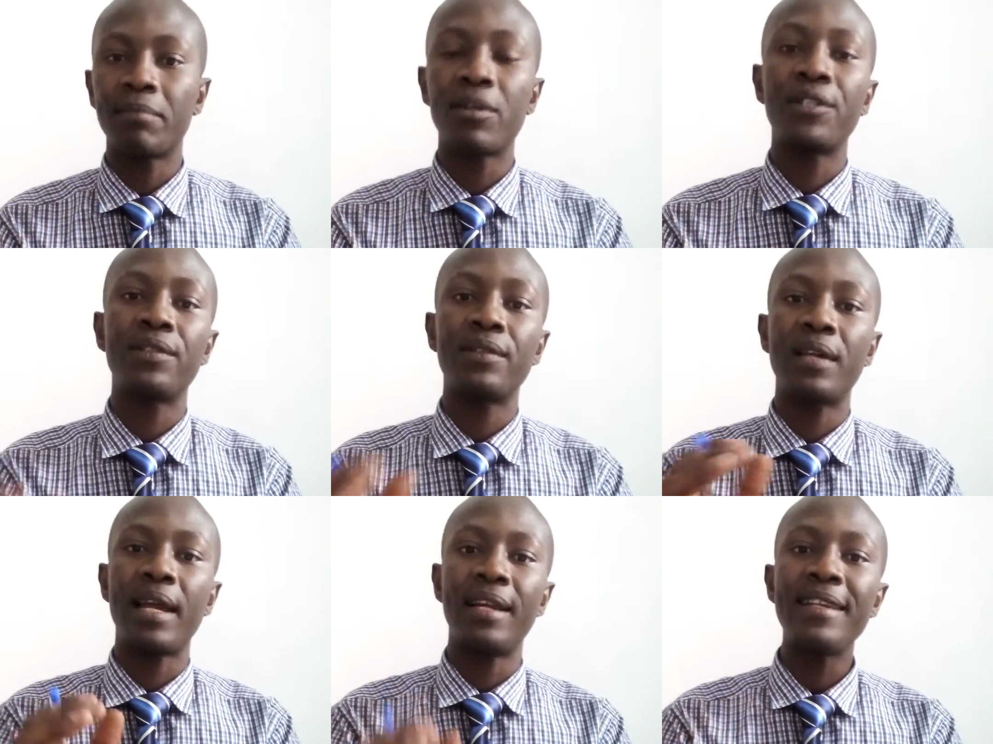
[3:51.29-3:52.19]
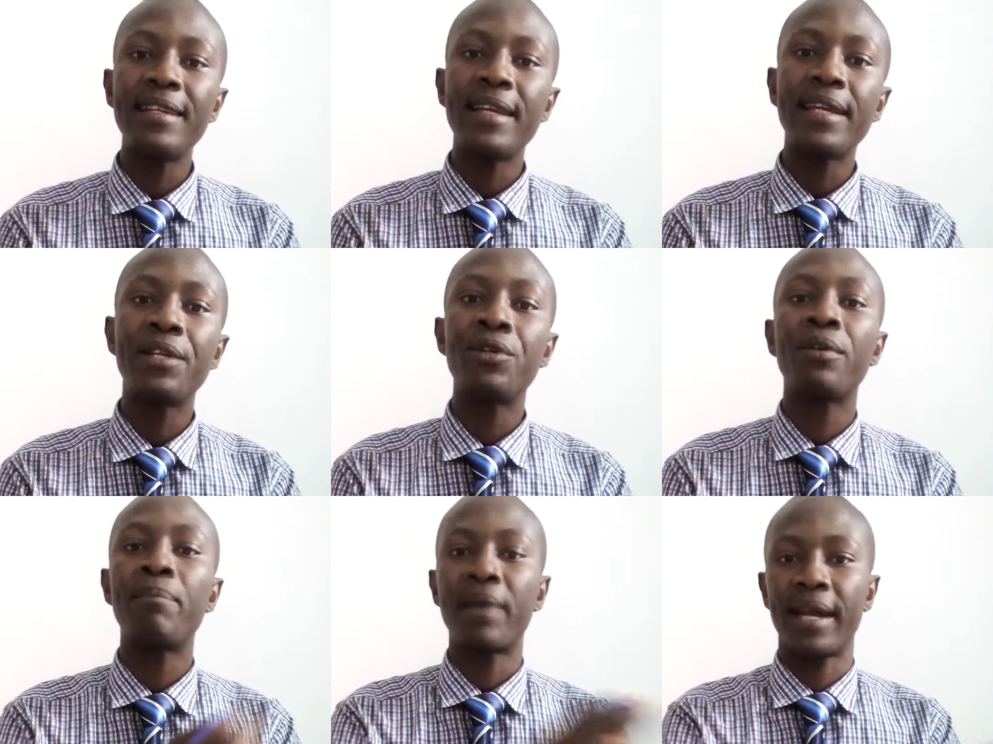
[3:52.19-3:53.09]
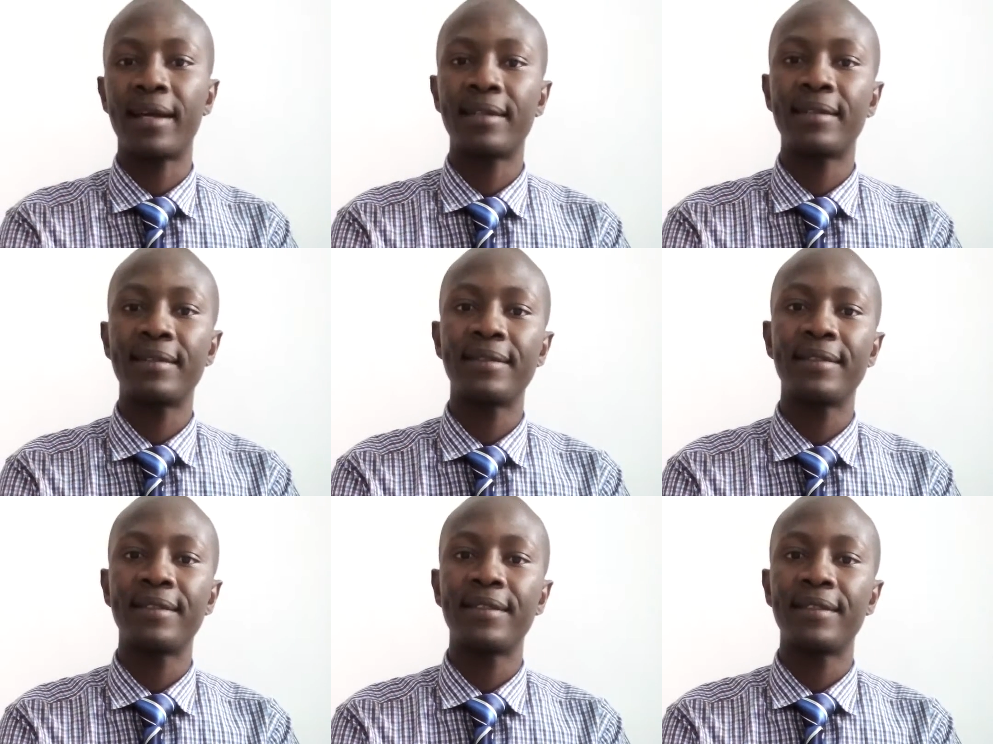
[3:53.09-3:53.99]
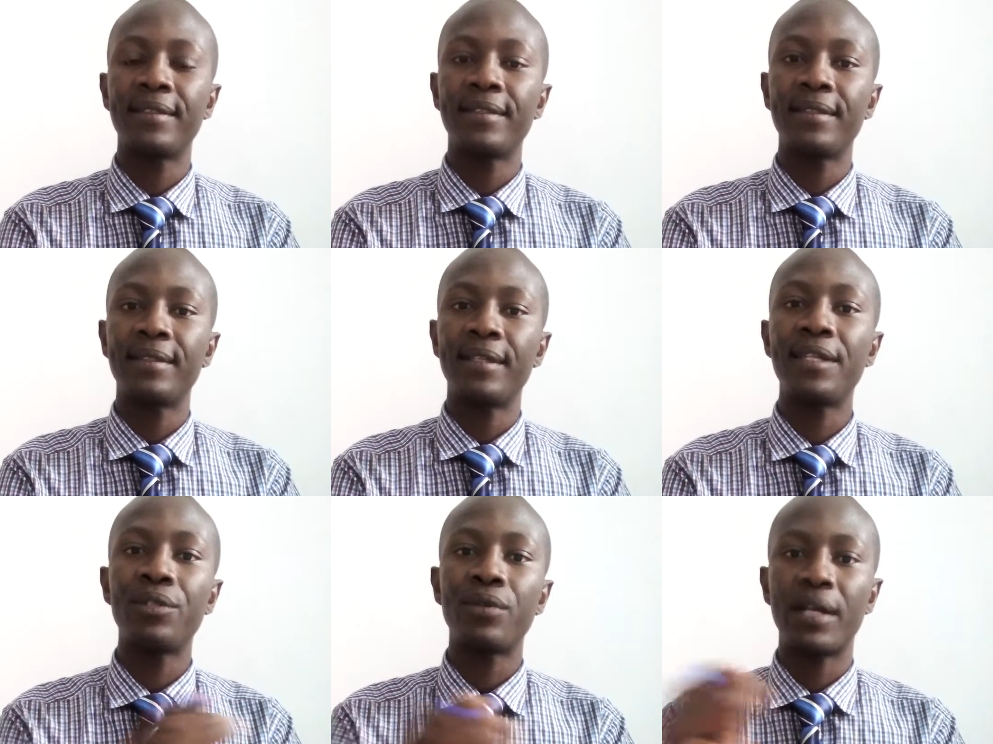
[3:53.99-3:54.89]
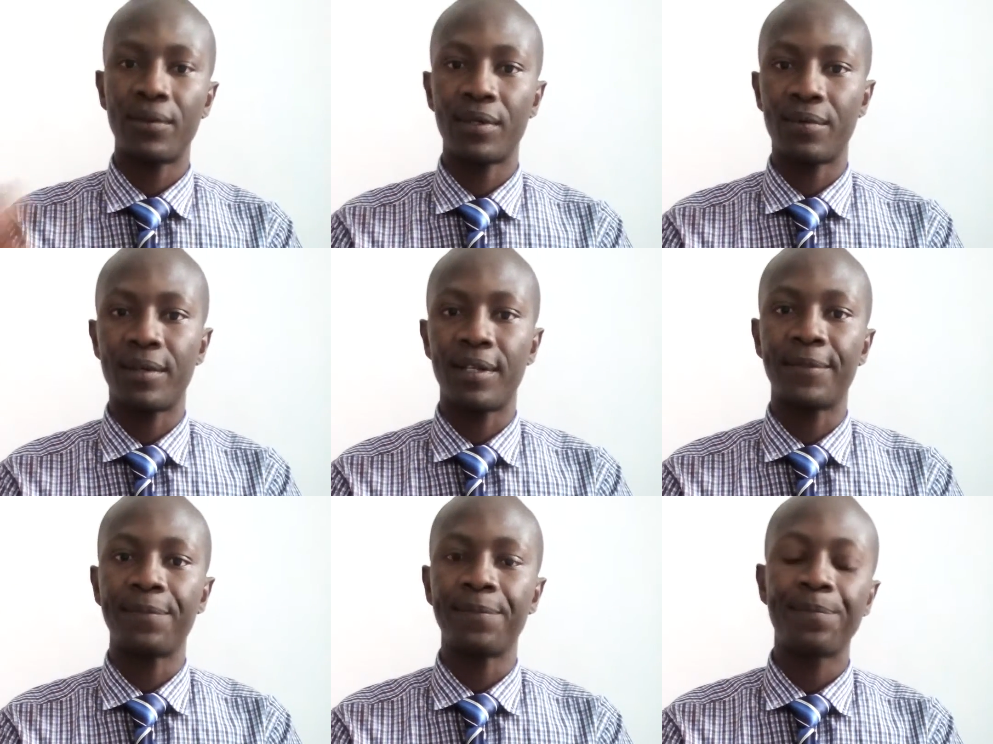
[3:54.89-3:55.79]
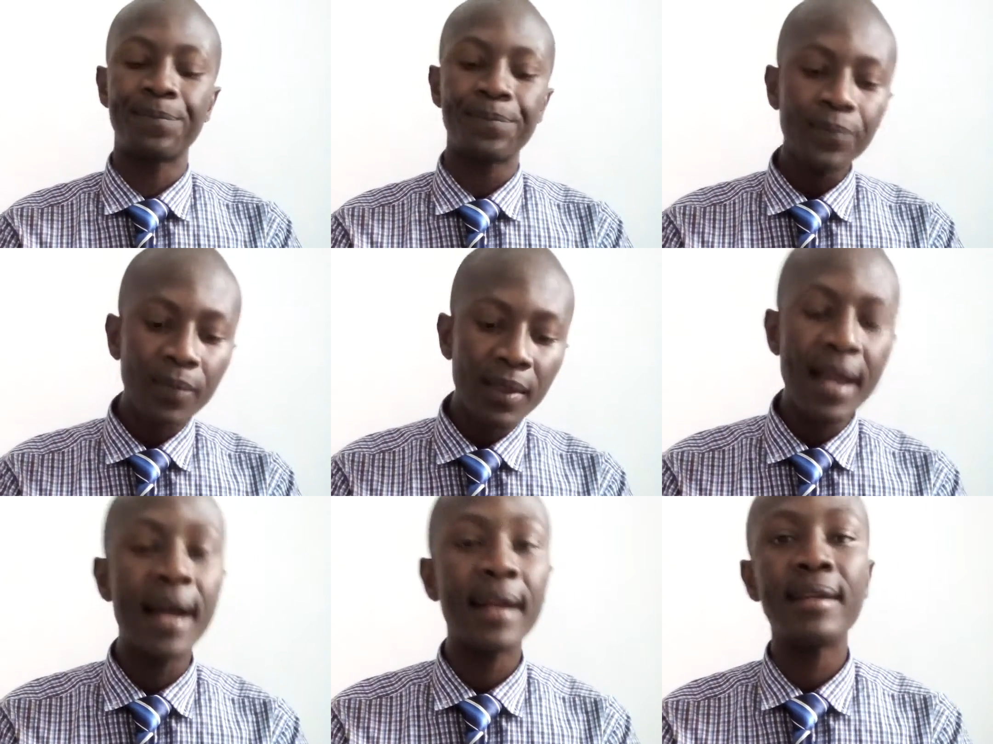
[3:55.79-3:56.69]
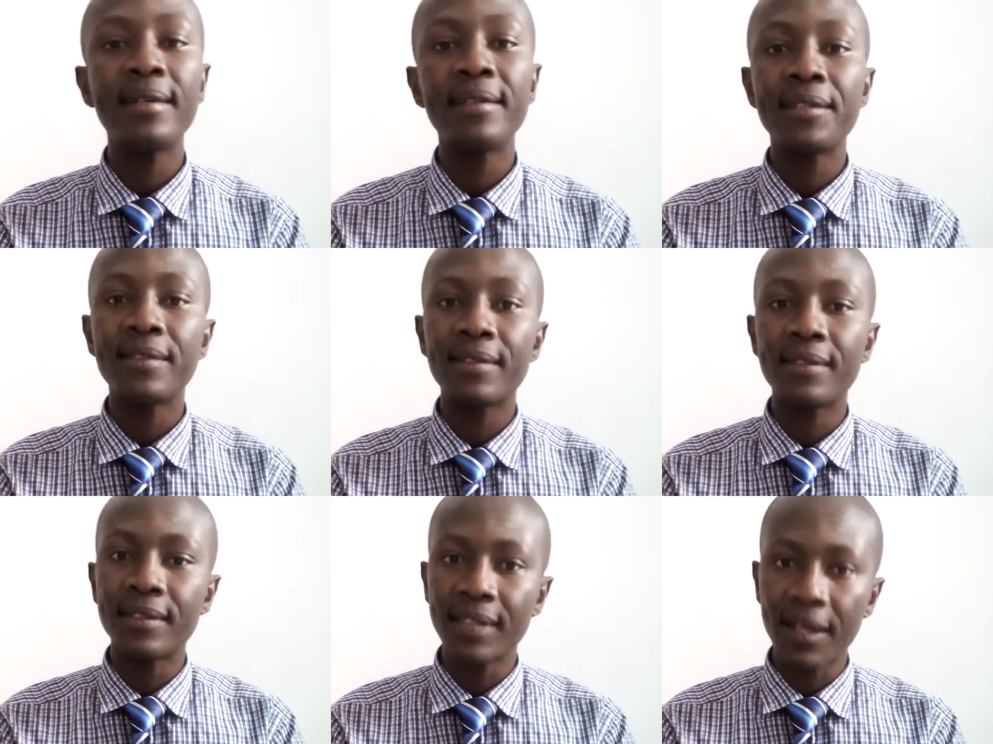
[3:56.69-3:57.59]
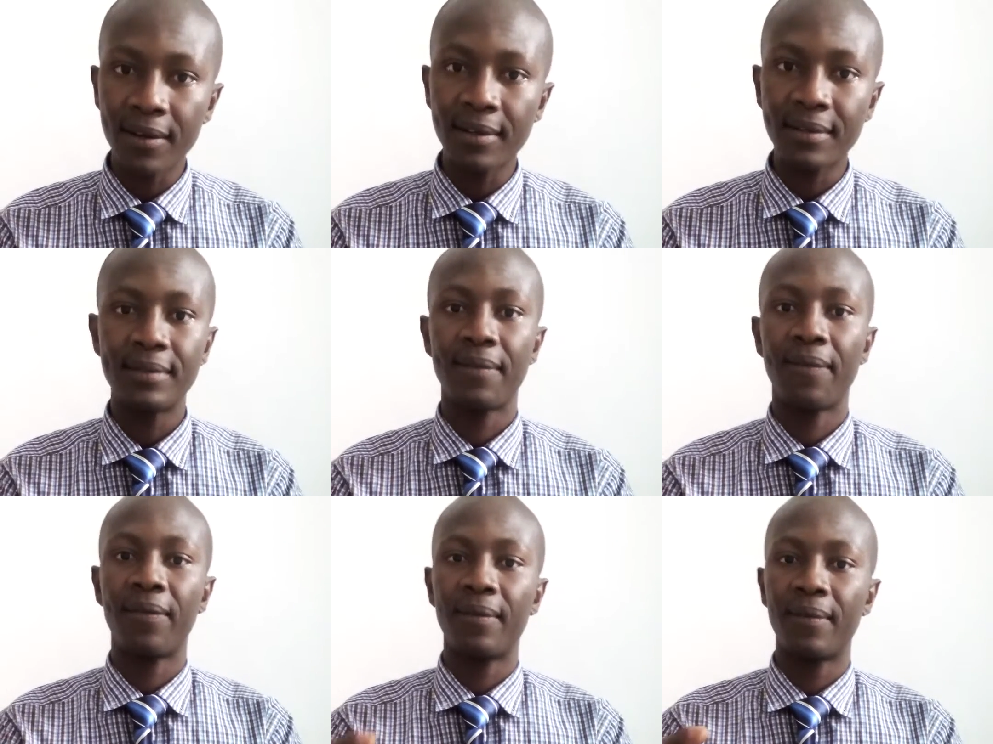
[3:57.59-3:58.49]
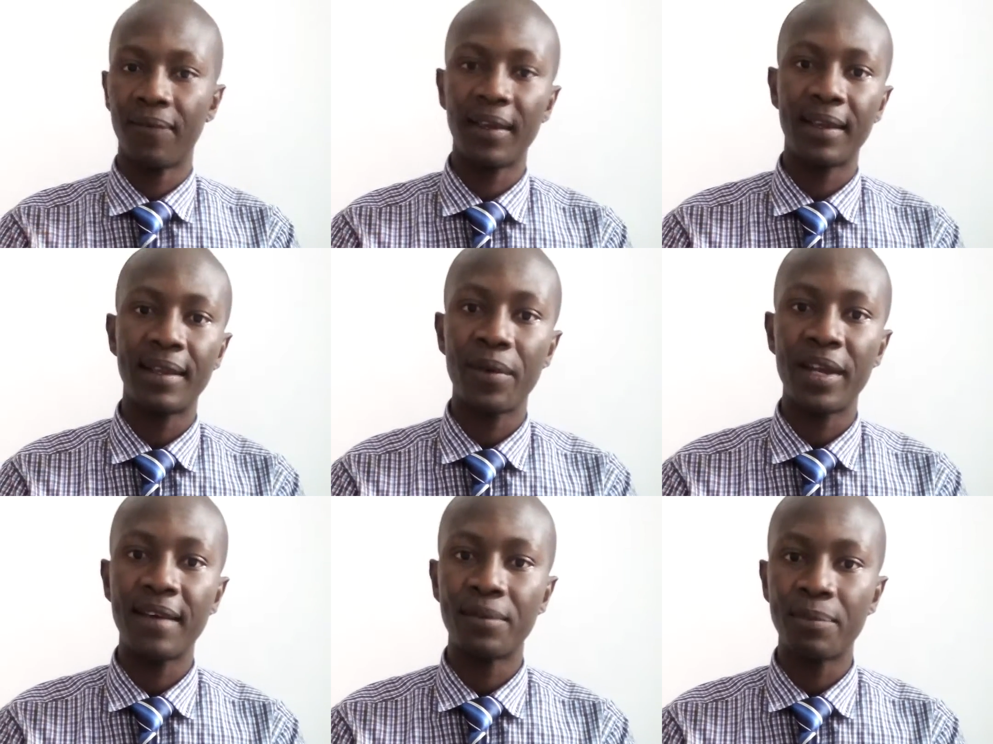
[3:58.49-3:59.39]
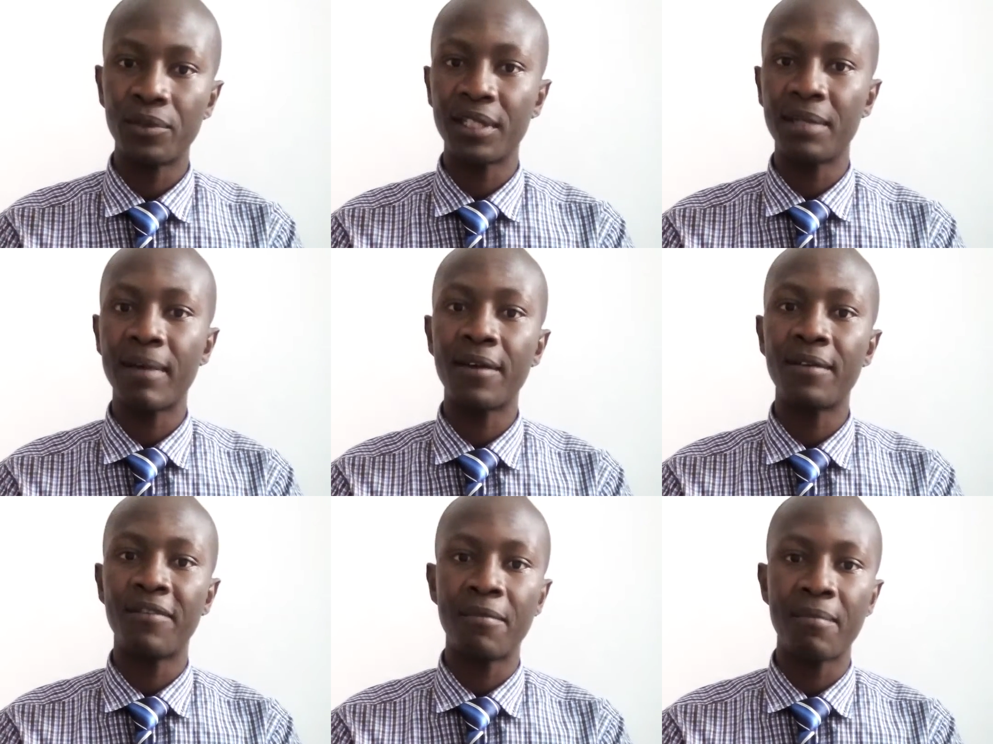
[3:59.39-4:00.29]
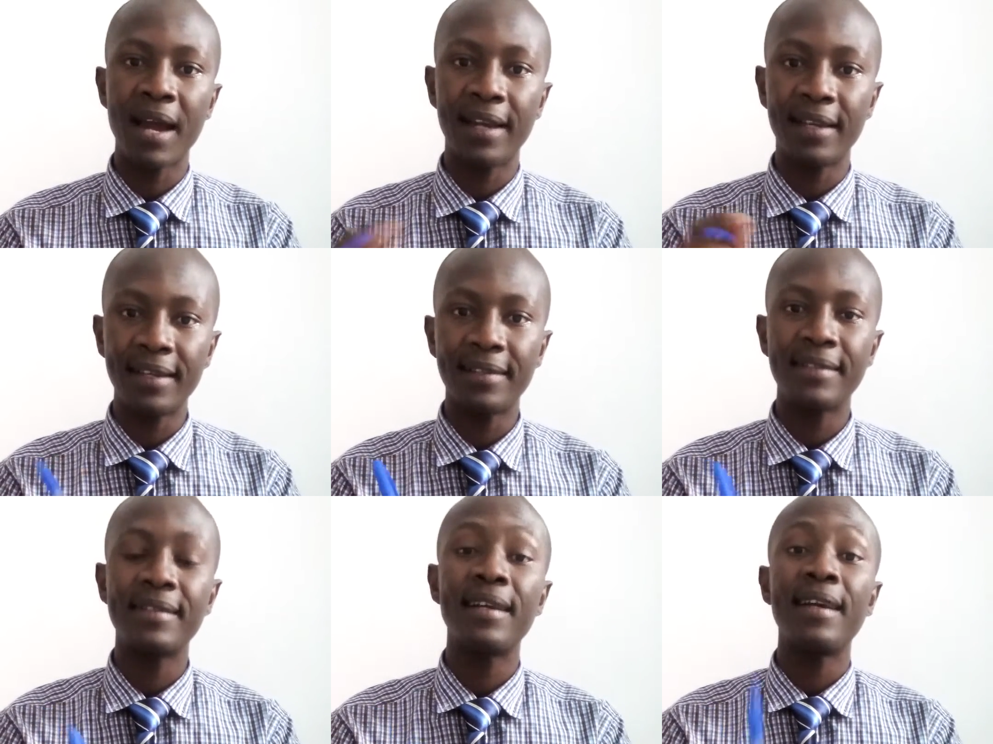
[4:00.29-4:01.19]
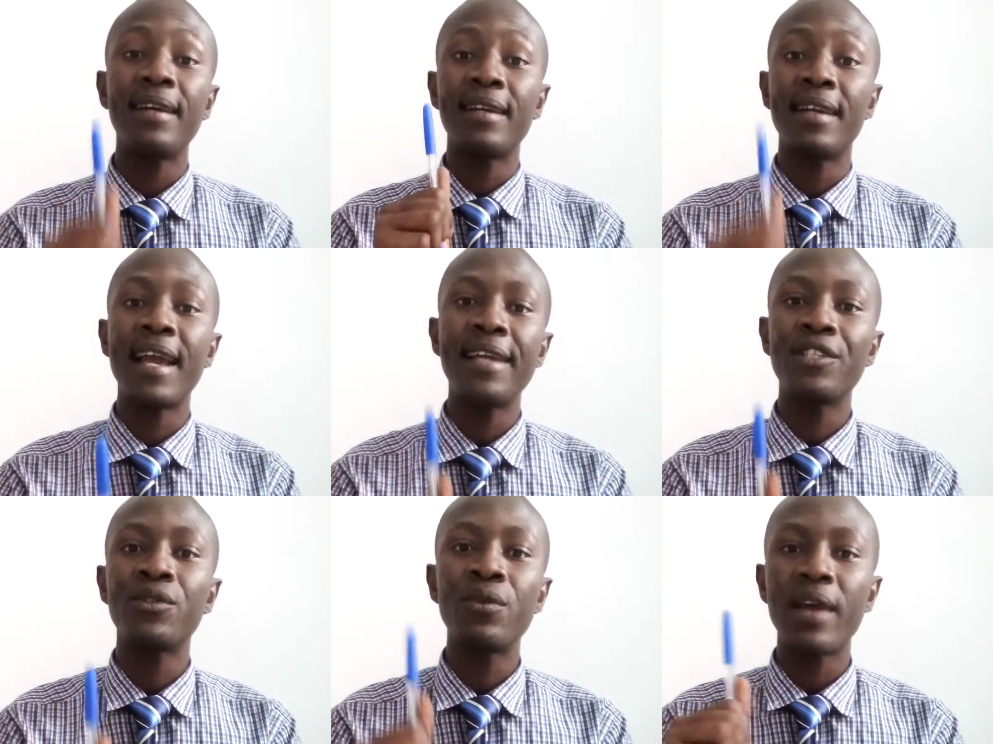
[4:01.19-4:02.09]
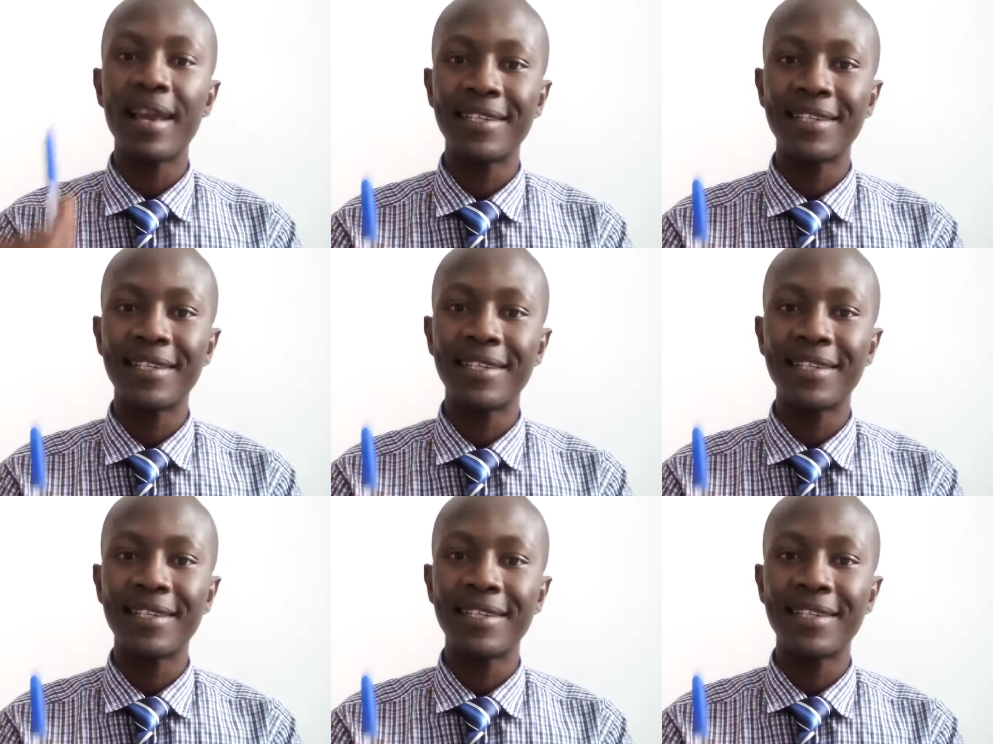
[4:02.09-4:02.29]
but a lineage did not break into another one. And the second thing that we have to put at the back of mind is there is no